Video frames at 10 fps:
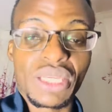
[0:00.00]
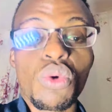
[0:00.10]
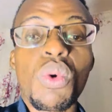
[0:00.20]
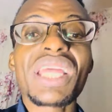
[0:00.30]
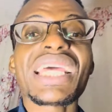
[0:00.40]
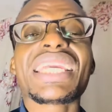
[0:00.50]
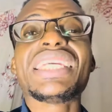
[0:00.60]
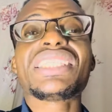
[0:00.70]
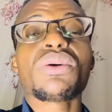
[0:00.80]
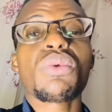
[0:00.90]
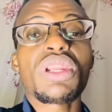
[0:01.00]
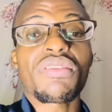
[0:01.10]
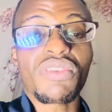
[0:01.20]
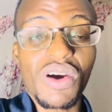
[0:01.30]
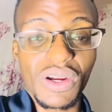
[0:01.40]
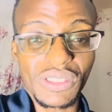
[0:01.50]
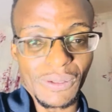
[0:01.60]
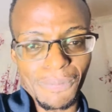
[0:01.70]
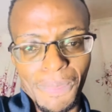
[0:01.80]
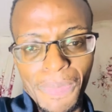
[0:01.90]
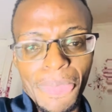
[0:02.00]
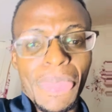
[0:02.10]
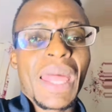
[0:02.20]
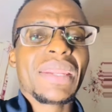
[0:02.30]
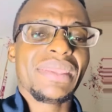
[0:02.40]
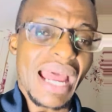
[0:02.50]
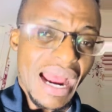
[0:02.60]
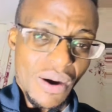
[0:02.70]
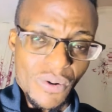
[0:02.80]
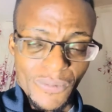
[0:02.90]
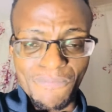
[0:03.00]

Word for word: He went against the will of God. Now,